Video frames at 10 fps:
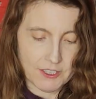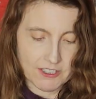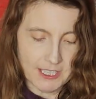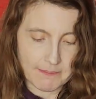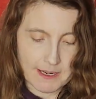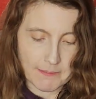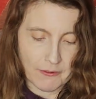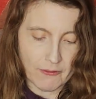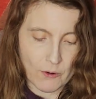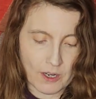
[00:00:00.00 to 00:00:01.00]
tip number
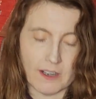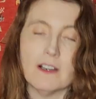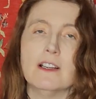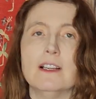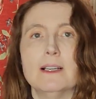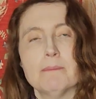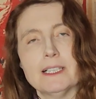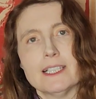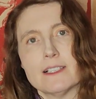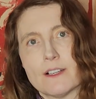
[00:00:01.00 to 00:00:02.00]
4,
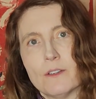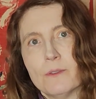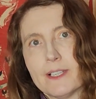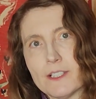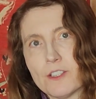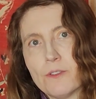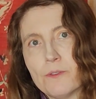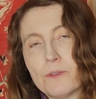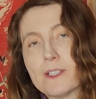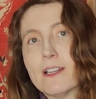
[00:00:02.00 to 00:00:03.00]
please always
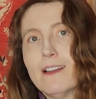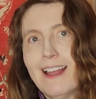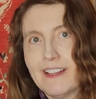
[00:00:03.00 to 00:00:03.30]
use an